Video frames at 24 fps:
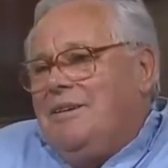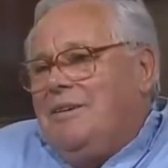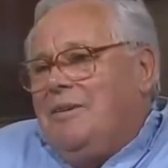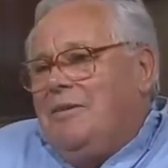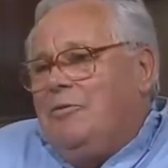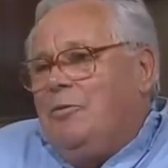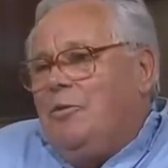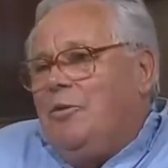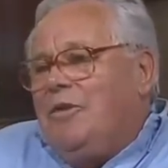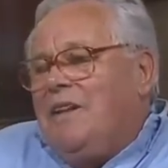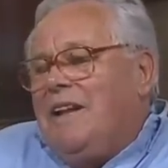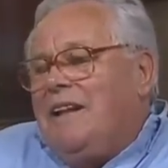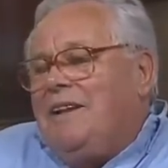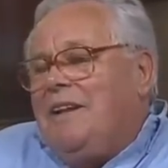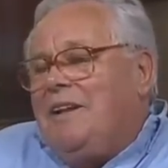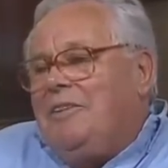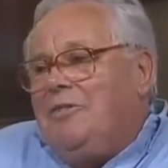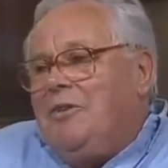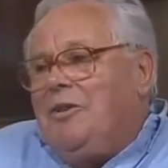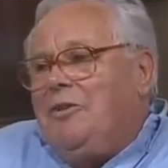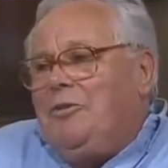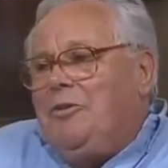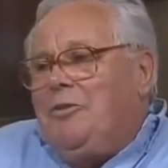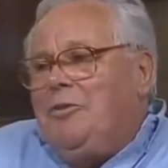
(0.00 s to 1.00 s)
Of course, that has
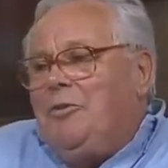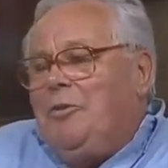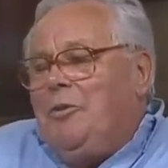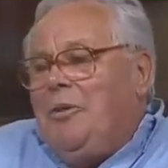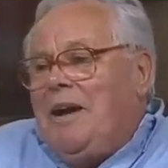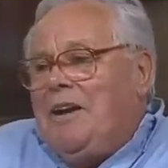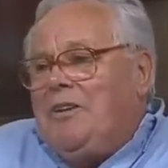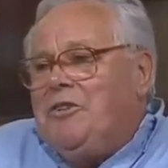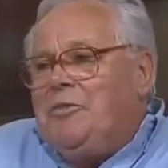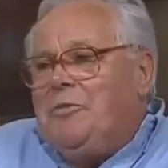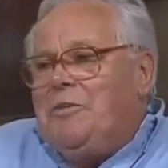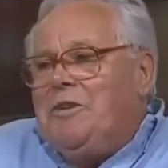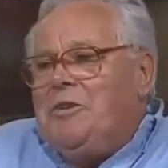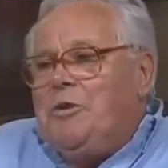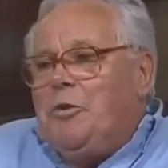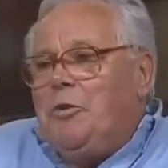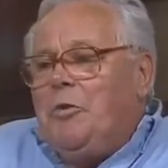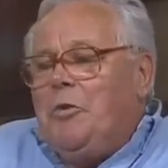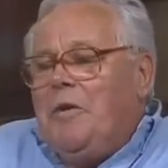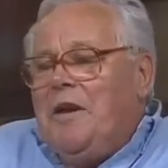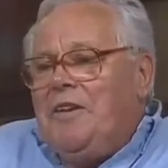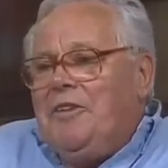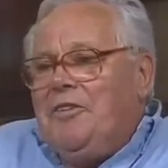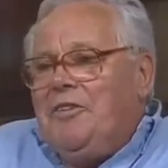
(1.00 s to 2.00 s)
nothing to do actually with your
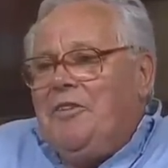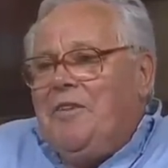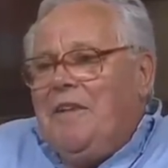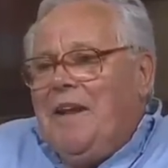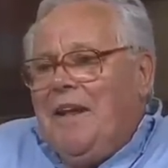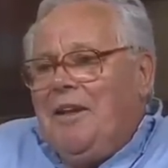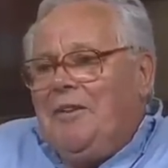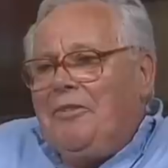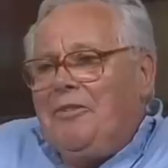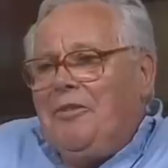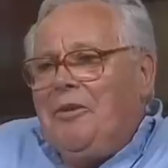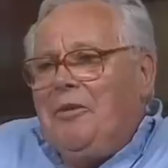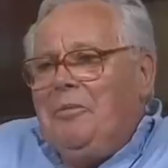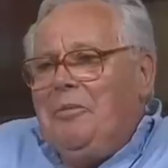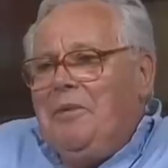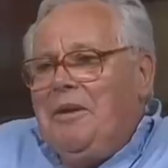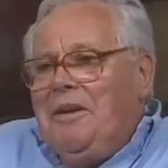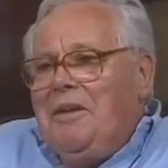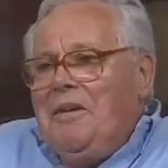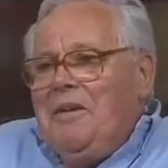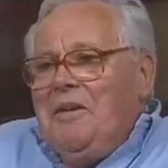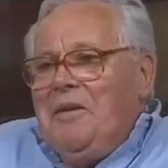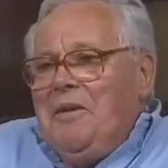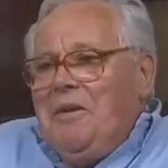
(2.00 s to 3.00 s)
question asking
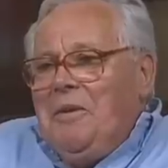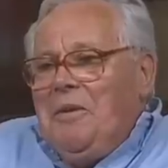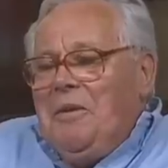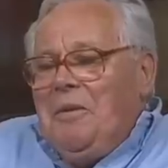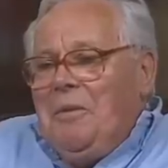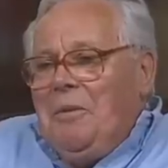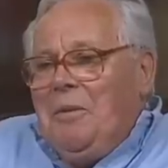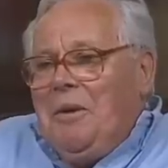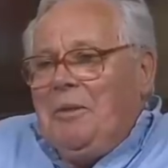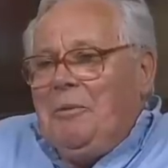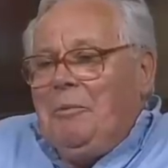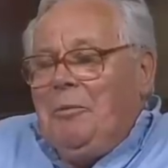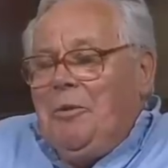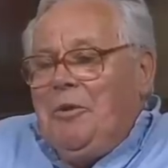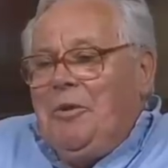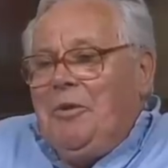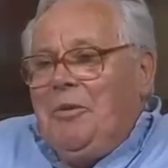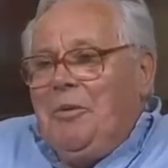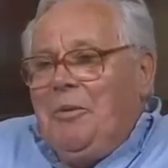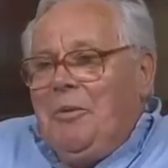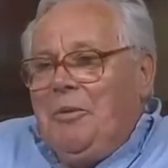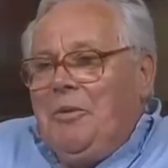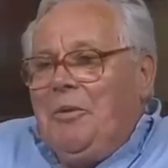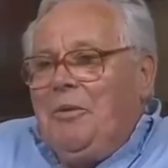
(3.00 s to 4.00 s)
me what would
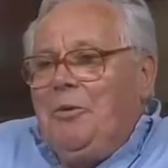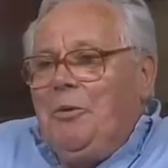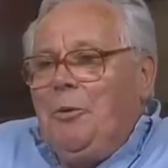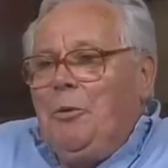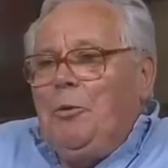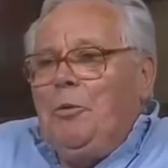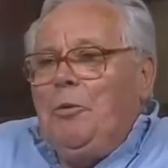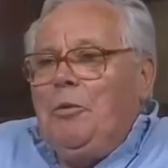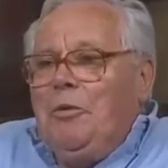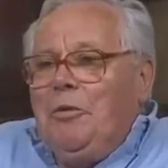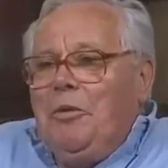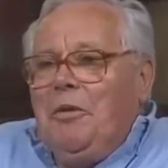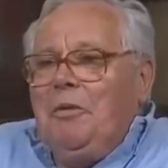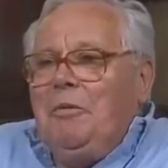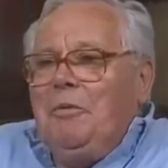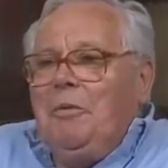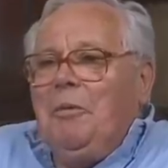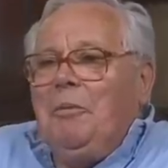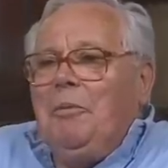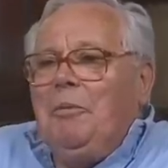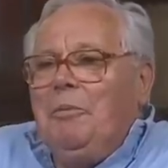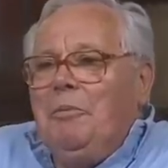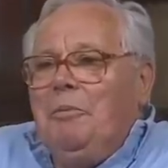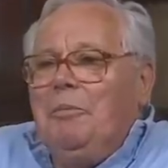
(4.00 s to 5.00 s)
you do
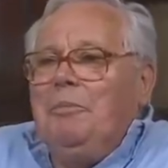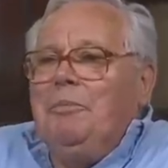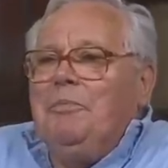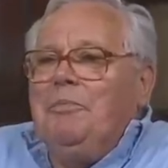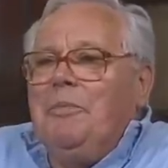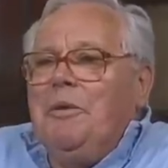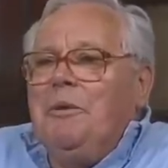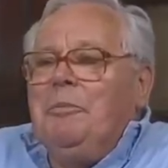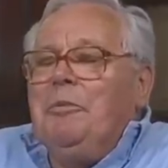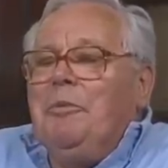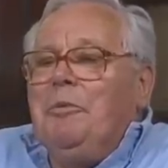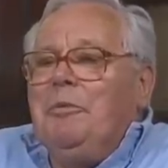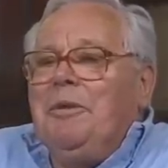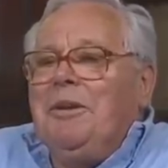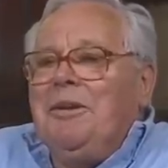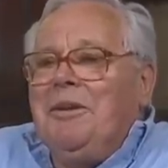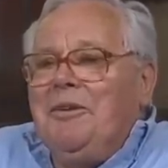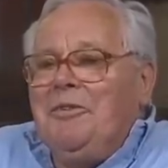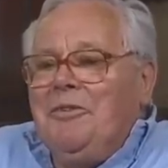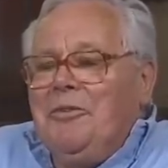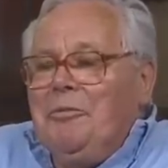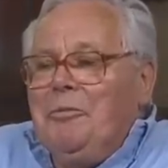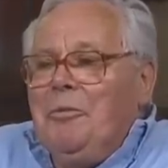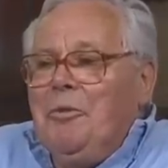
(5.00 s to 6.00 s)
for people, but
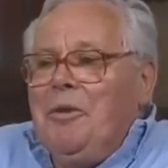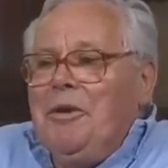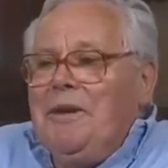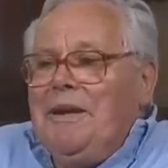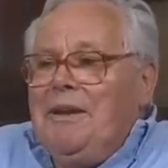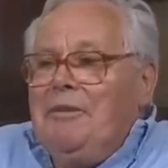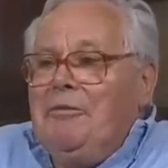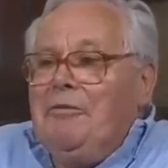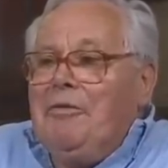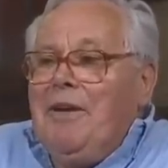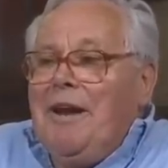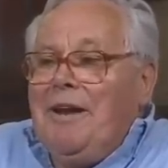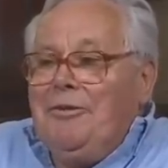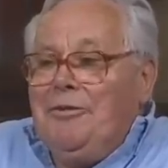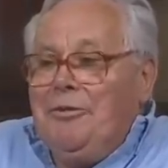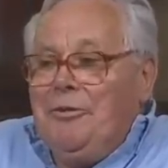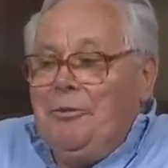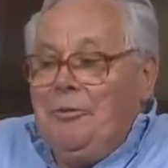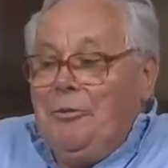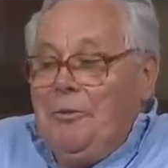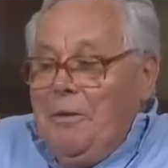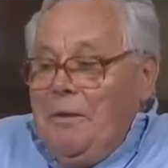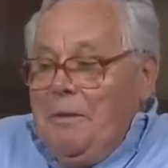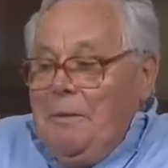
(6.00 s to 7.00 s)
this is more an advice
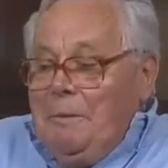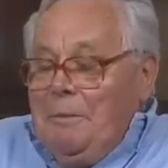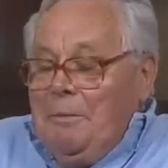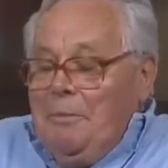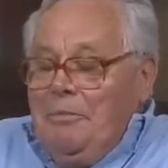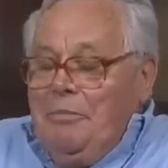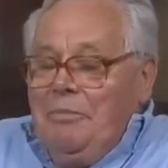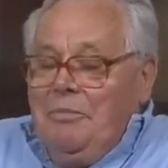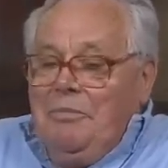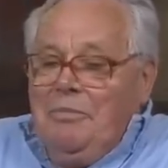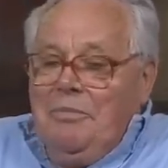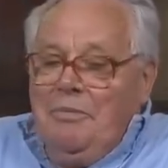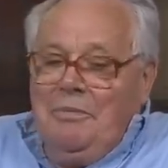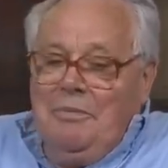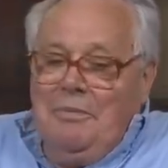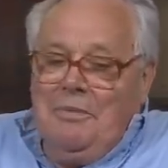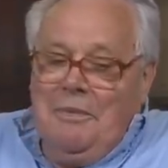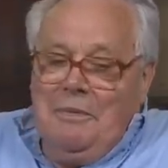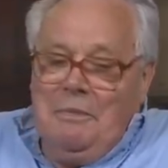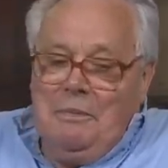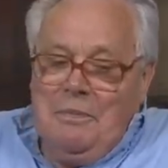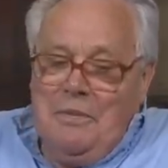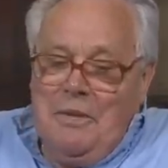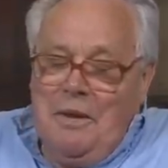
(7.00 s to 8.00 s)
to
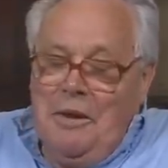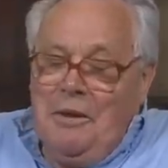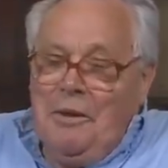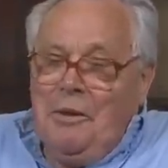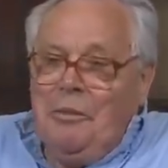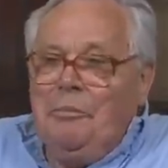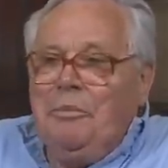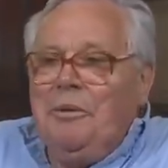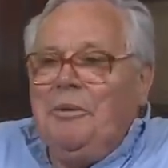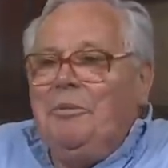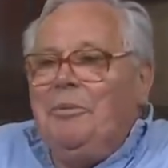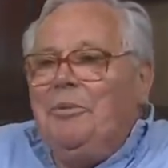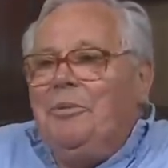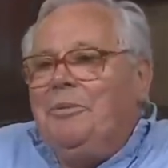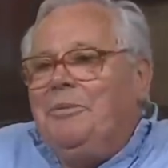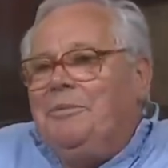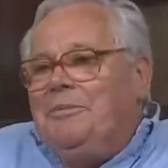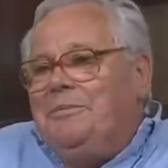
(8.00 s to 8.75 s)
other people.